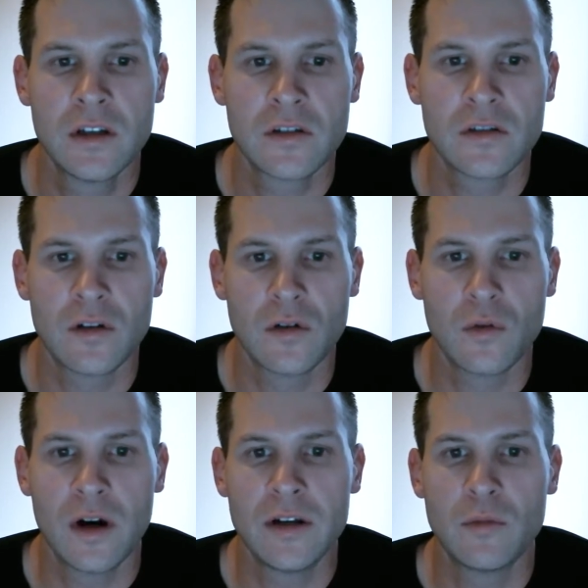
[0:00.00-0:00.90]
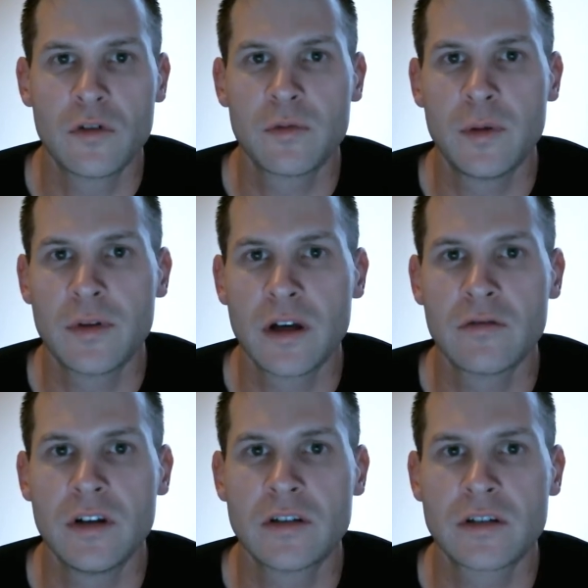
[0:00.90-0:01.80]
So why do most people not
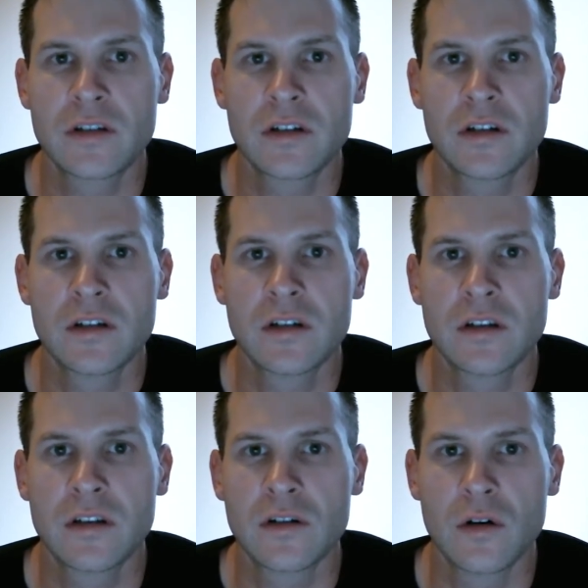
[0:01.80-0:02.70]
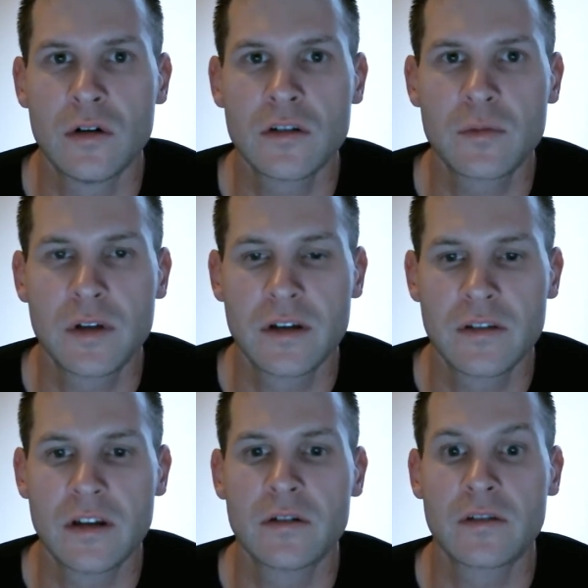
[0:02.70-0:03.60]
reach their goals? Because
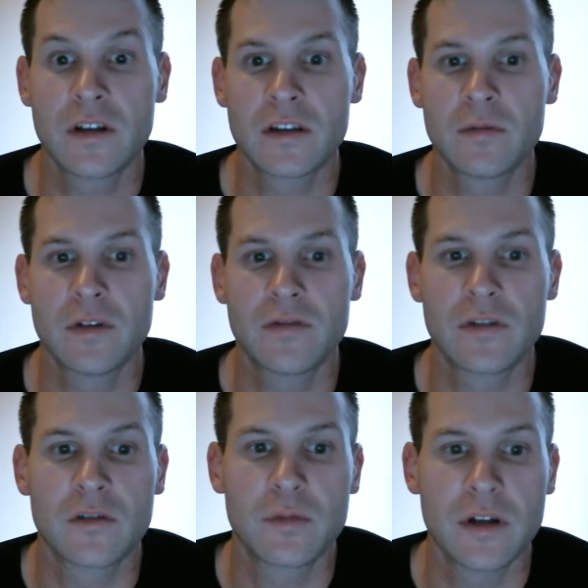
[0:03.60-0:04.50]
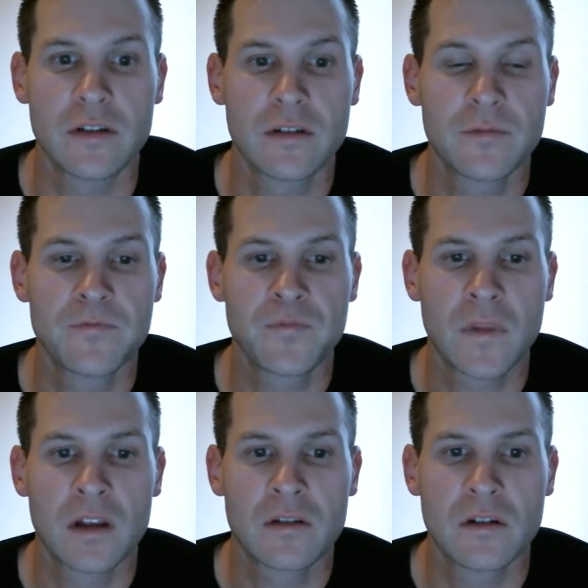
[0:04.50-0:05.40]
they don't set them in the first place.
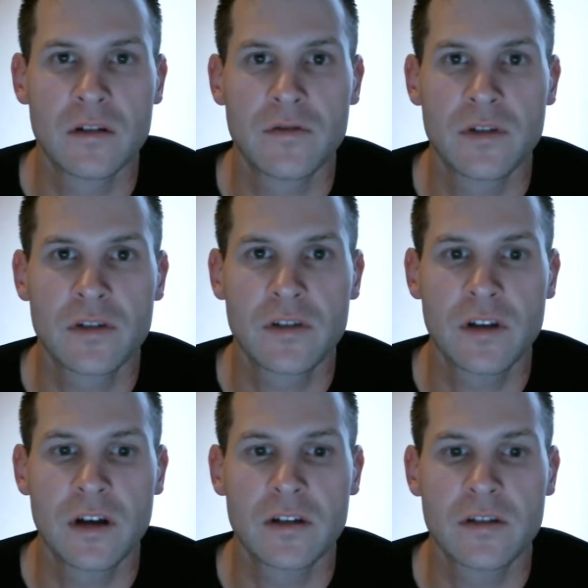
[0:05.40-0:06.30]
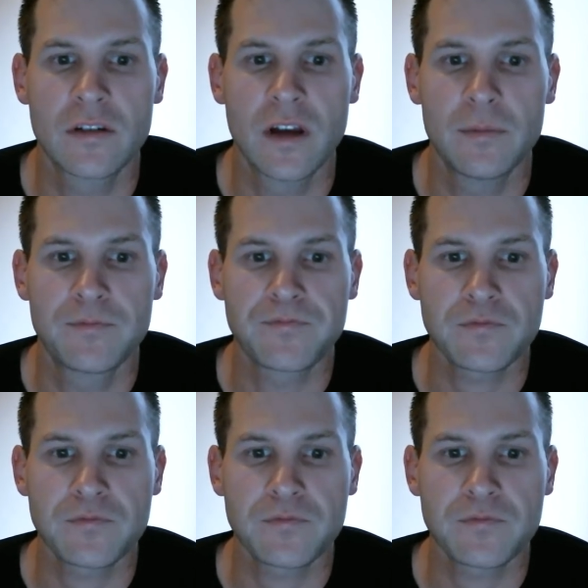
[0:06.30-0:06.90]
So the first uh, step,